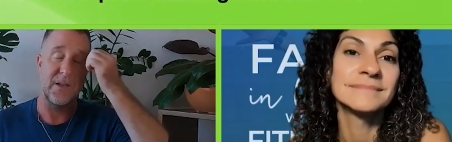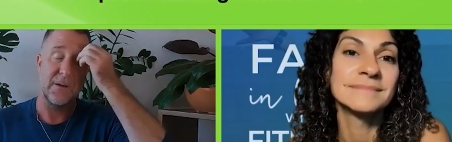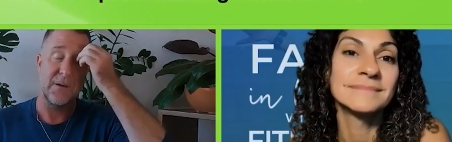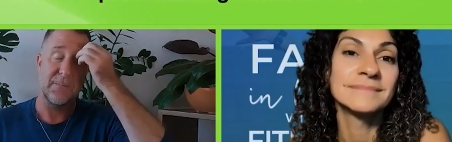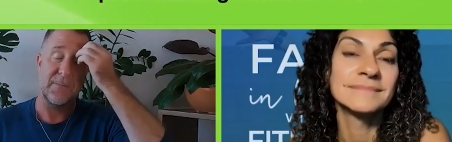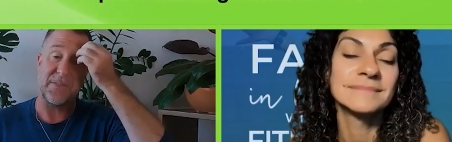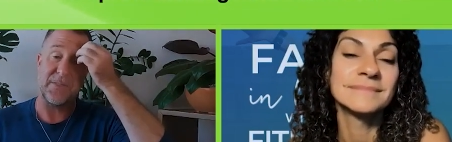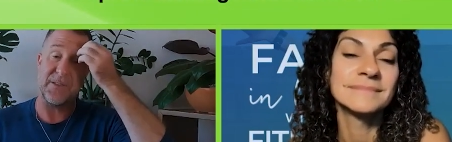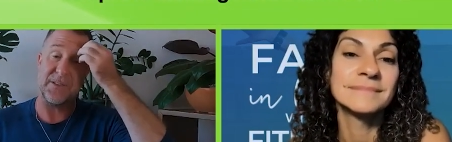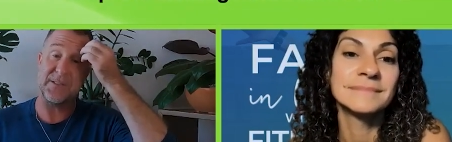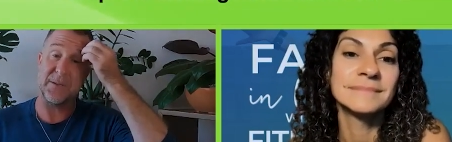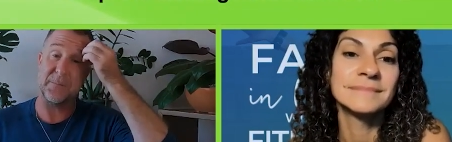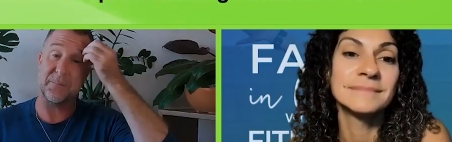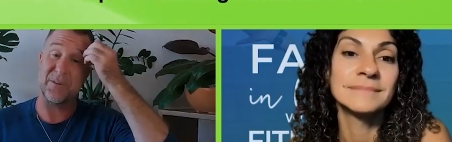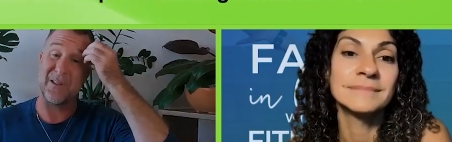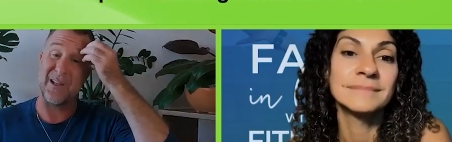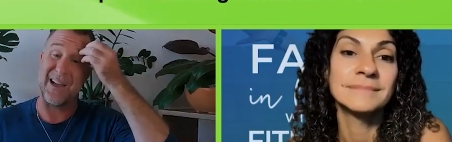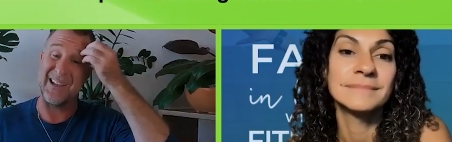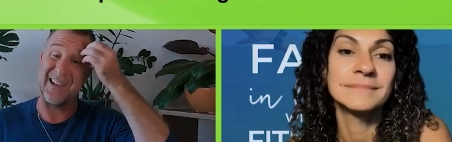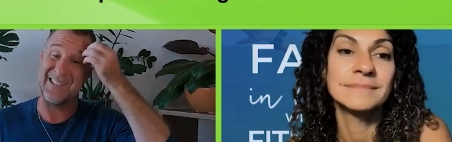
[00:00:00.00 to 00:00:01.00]
Speaker 1: but this
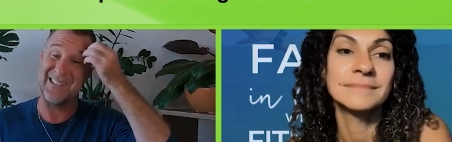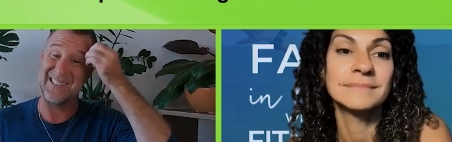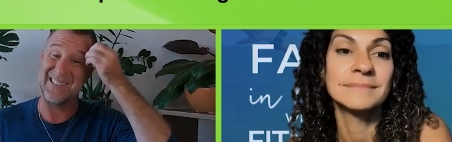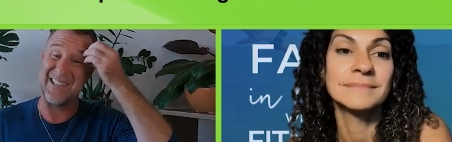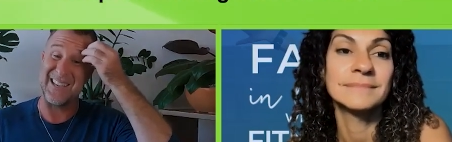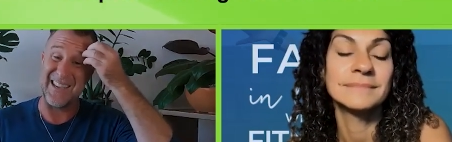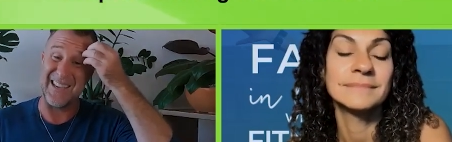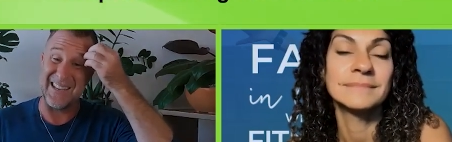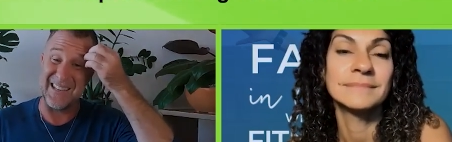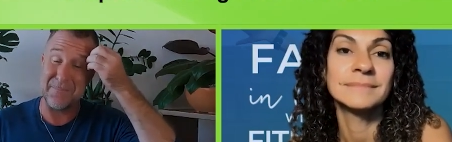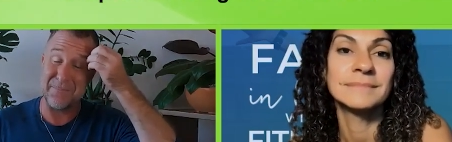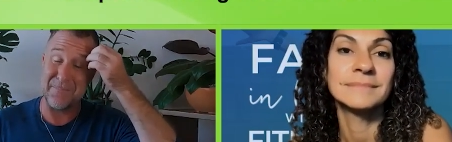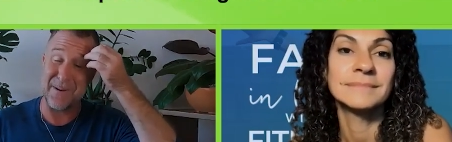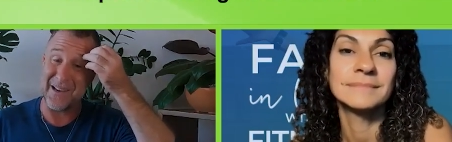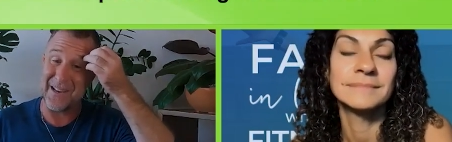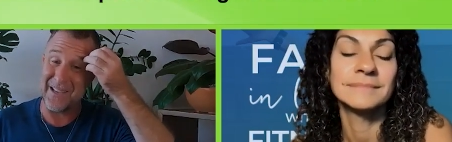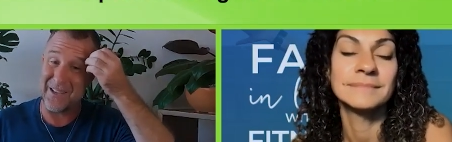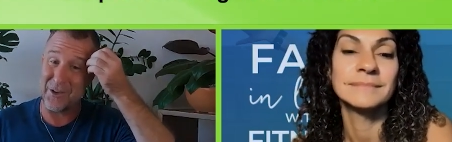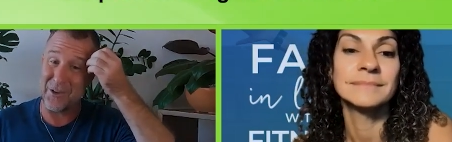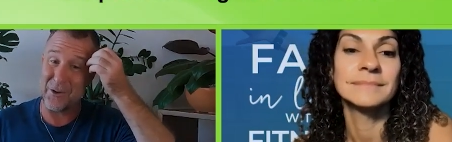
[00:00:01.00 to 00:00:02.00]
applies to
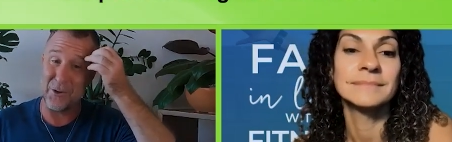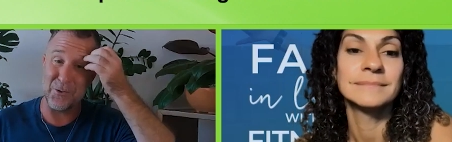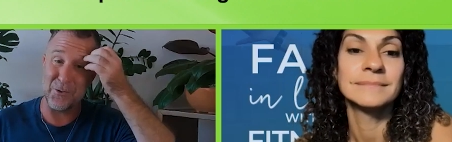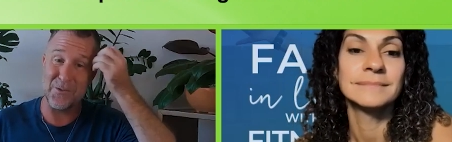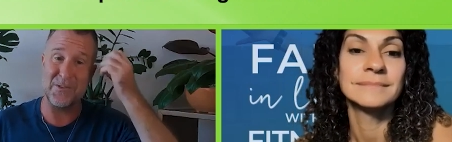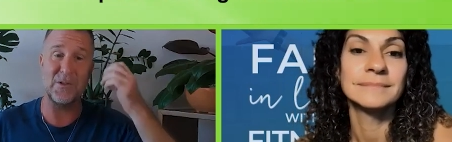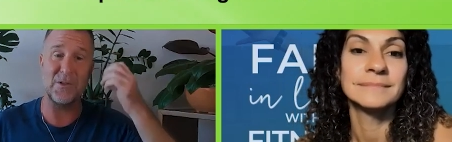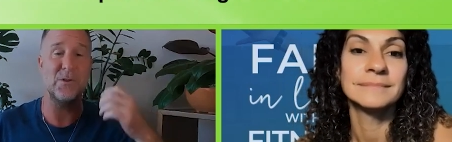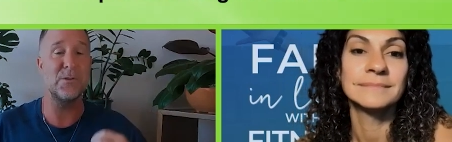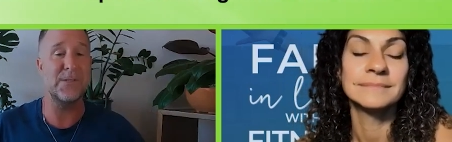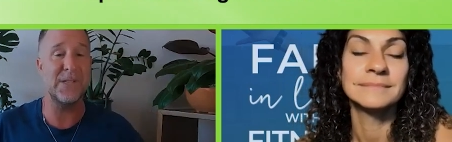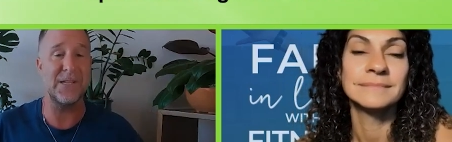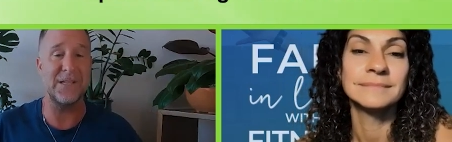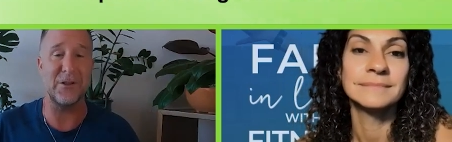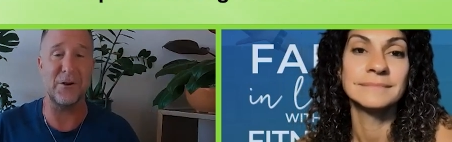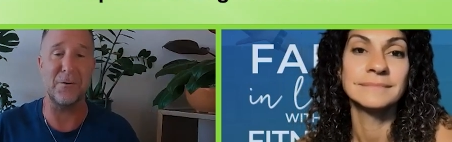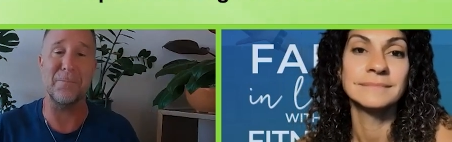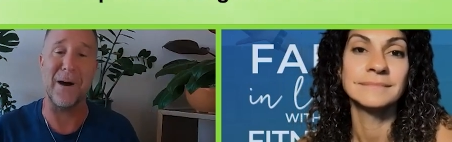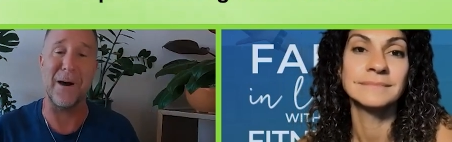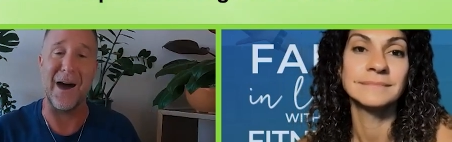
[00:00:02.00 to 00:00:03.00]
anybody who's using
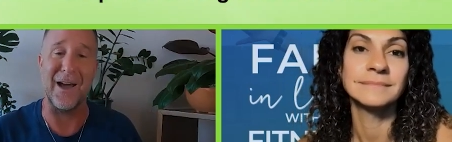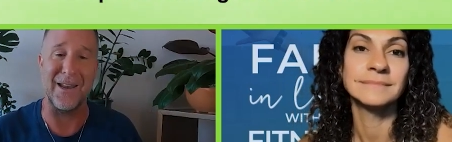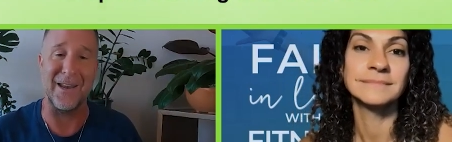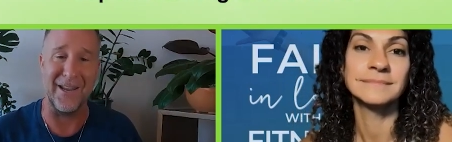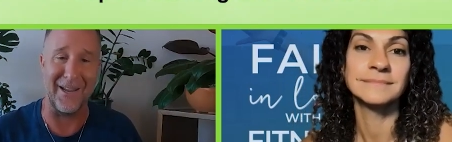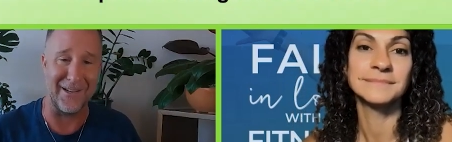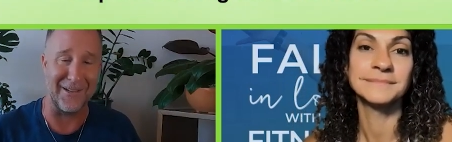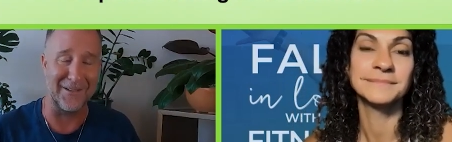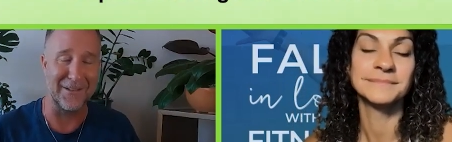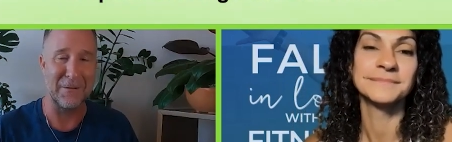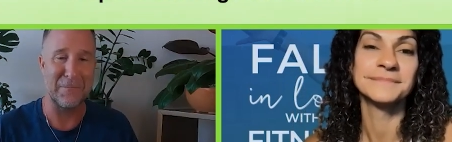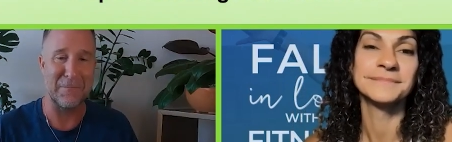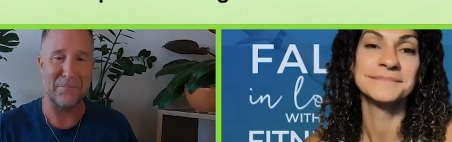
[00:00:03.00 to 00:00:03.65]
their body